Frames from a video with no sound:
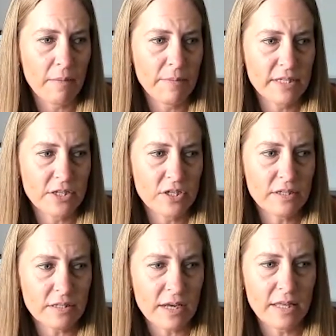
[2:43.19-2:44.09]

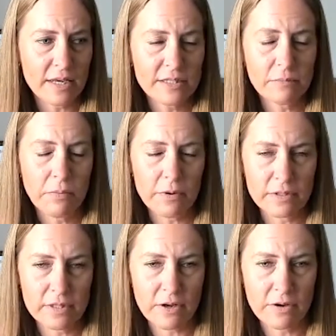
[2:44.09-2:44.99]
positions, I think it's
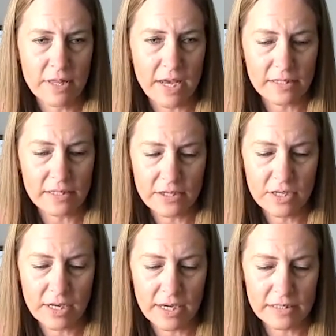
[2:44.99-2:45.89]
important to go to that
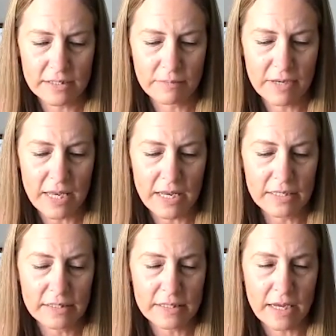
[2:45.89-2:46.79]
session and get some key
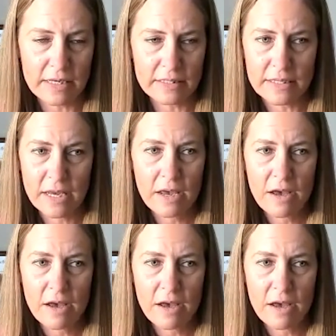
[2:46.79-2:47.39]
insights.